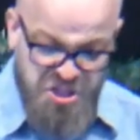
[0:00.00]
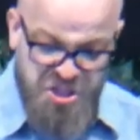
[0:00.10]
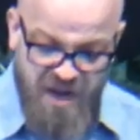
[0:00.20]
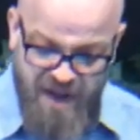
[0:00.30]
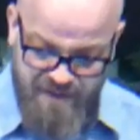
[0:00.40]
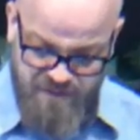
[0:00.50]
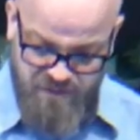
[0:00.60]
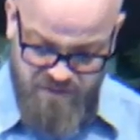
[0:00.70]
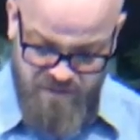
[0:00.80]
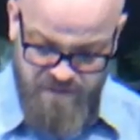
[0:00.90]

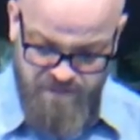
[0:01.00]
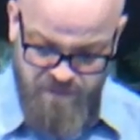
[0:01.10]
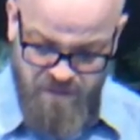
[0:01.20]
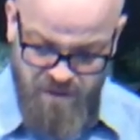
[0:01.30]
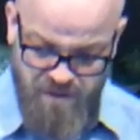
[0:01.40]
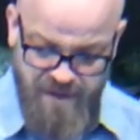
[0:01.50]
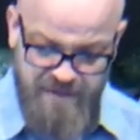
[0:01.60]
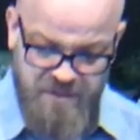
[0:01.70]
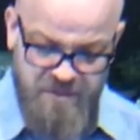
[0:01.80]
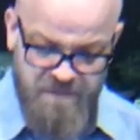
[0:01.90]
just. All right?